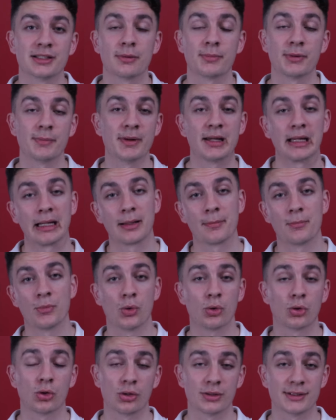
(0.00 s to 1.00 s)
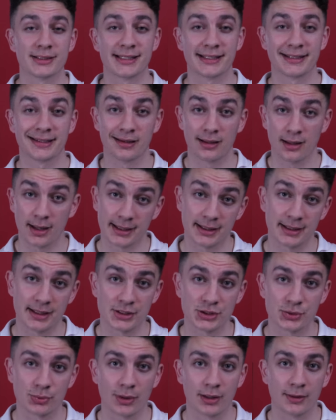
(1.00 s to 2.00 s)
I'll be making more content like
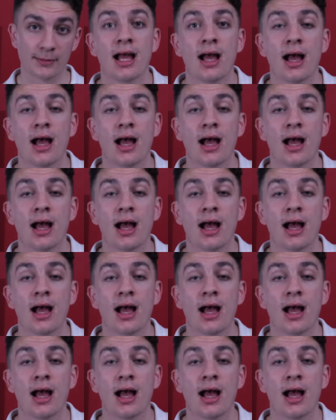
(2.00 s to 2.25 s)
this one.